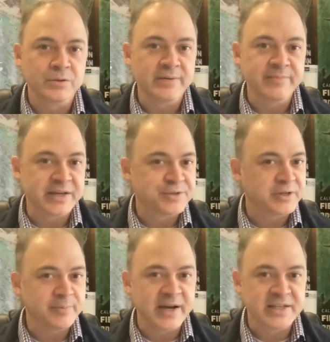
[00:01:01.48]
Andrea,
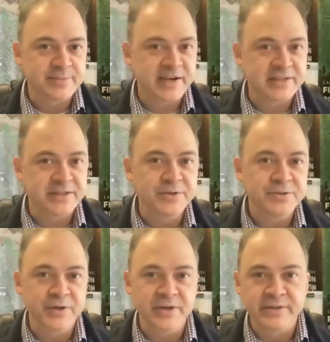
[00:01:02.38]
I'll pass it back to you so
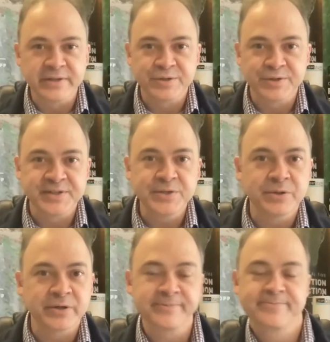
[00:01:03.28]
you can introduce
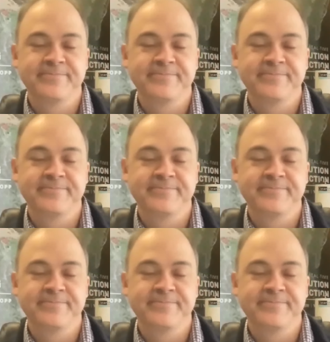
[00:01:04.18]
Igor.